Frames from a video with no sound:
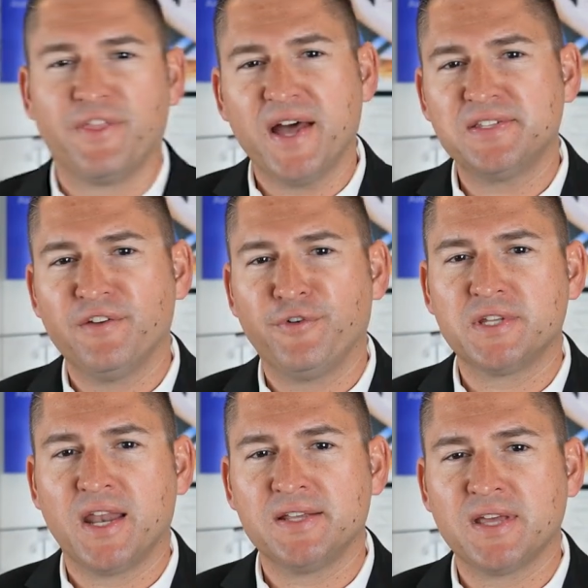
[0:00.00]
That's it for
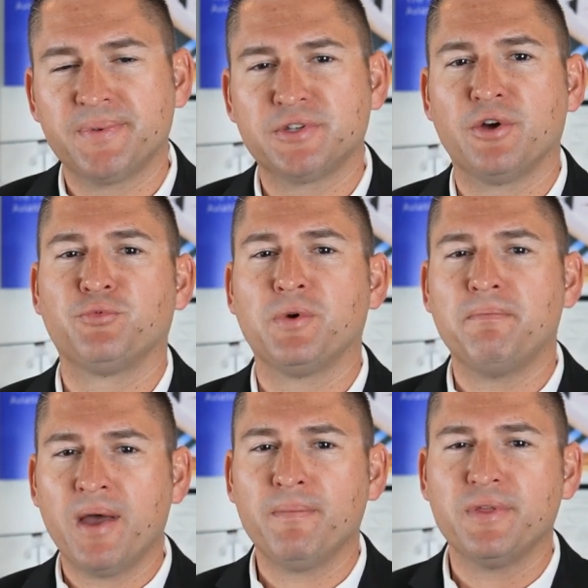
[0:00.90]
today's episode.
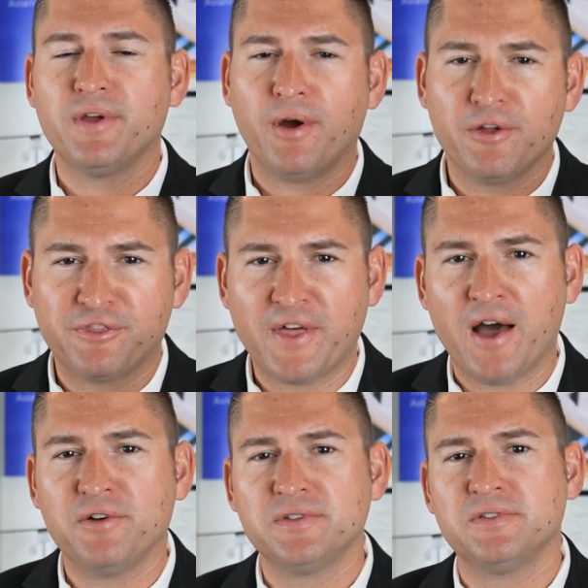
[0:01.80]
Remember, there are
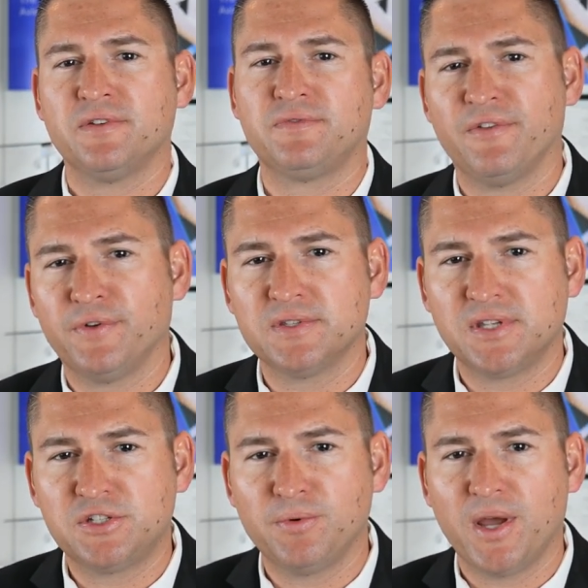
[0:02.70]
thousands of different
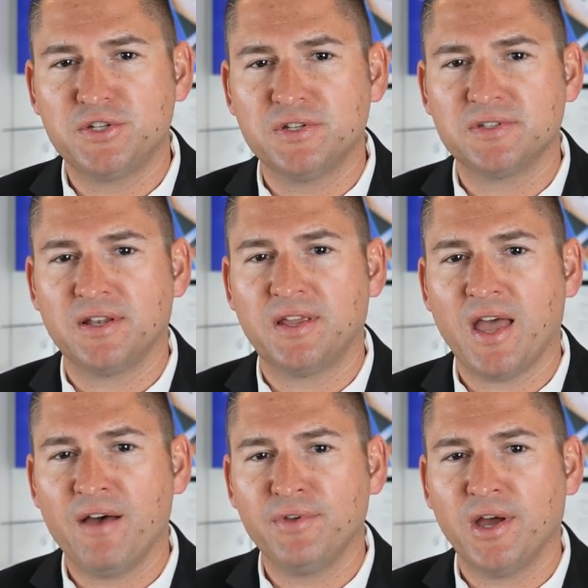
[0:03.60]
situations and
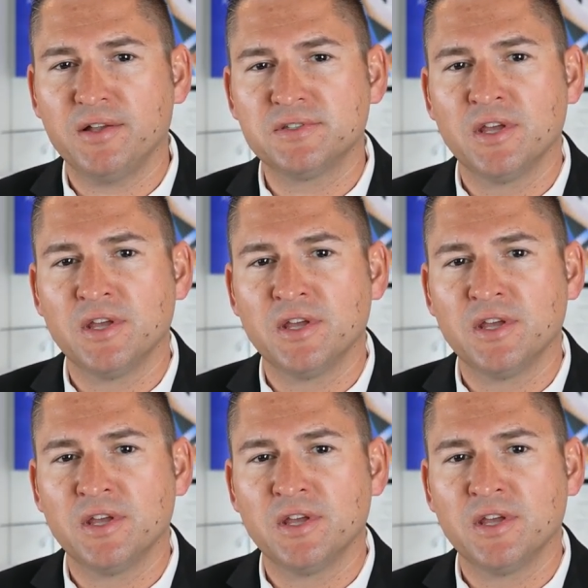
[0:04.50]
caveats